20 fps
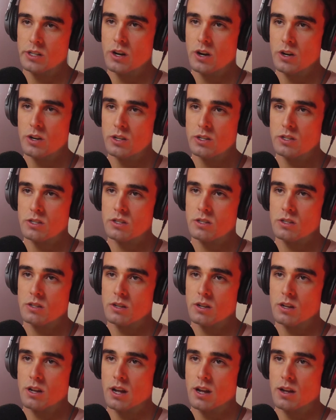notice
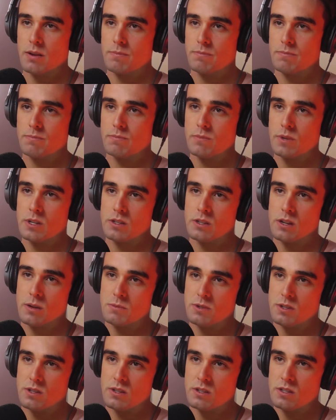in
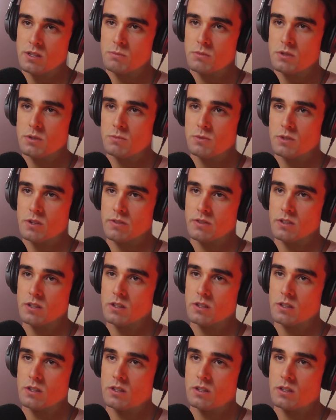terms of the symptoms of it?